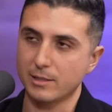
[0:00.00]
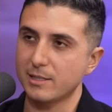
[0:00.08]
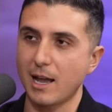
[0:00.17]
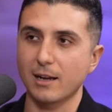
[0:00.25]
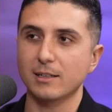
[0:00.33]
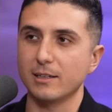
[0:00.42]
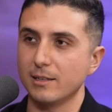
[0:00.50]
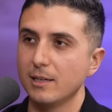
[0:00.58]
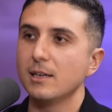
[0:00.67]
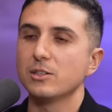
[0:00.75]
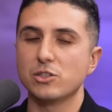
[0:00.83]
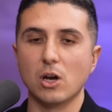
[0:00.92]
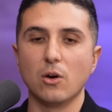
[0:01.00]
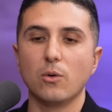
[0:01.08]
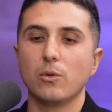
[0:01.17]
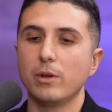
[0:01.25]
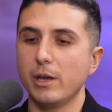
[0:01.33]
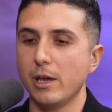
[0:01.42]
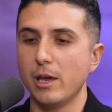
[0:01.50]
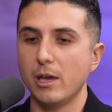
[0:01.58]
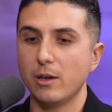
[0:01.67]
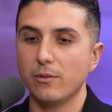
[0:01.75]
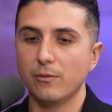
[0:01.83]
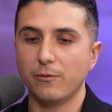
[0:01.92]
just exactly. That. So
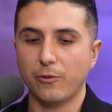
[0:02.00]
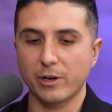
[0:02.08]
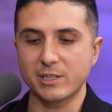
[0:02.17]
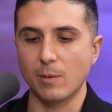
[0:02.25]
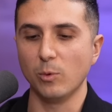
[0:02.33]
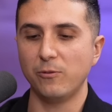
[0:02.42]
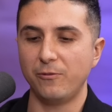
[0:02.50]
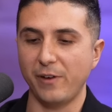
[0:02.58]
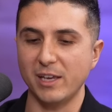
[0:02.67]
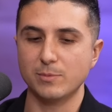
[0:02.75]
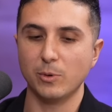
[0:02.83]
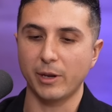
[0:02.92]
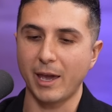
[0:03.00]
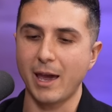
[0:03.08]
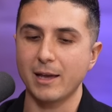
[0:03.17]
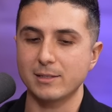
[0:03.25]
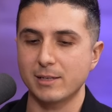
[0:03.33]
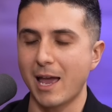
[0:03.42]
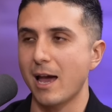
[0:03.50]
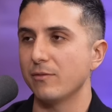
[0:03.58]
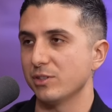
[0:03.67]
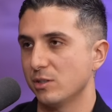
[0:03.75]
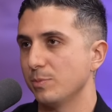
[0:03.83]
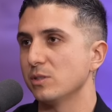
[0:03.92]
for example, Facebook ads
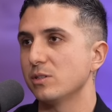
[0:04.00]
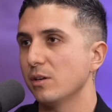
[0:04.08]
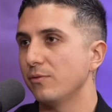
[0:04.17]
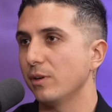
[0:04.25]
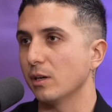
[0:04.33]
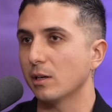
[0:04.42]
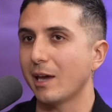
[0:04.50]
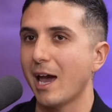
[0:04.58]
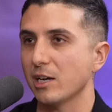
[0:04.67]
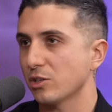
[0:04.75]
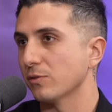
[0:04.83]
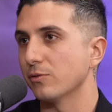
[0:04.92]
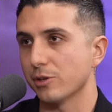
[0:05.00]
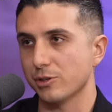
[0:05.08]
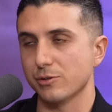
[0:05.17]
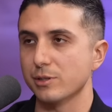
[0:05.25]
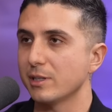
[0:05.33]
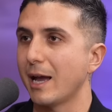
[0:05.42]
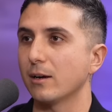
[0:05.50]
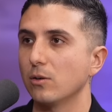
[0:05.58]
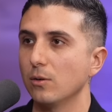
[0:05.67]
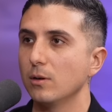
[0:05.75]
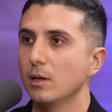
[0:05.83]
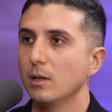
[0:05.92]
have a specific cash conversion cycle.